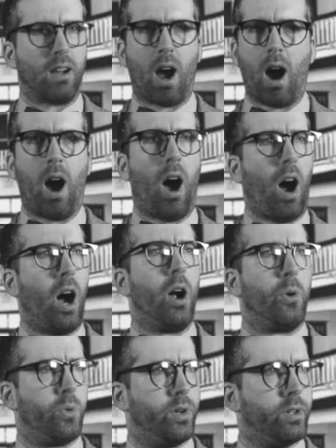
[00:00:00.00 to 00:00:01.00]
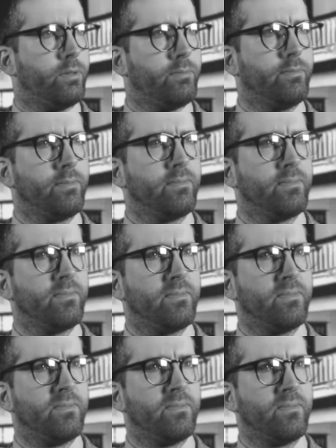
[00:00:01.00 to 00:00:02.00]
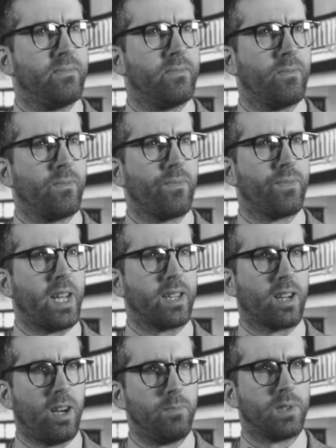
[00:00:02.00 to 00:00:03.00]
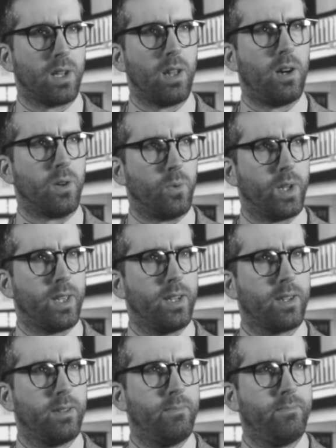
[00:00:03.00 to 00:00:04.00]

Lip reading: horror that comes along with it.